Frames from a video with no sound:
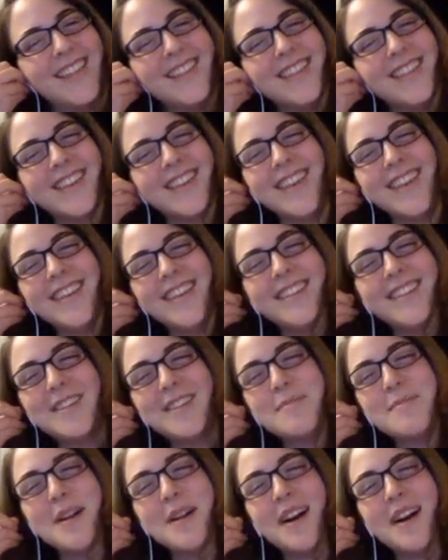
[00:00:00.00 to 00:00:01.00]
The key
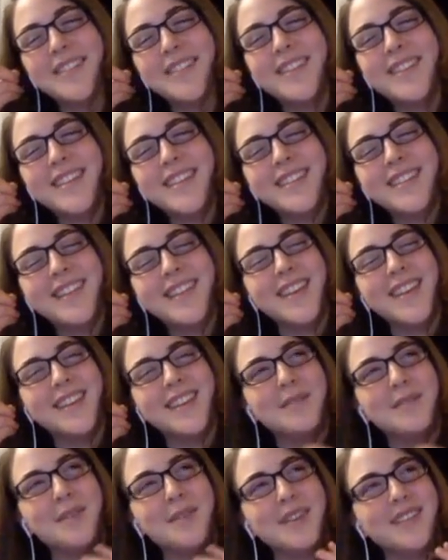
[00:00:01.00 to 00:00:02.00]
to the process
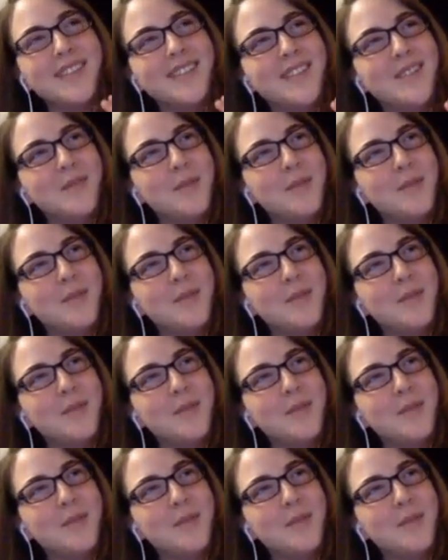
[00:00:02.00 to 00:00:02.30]
is we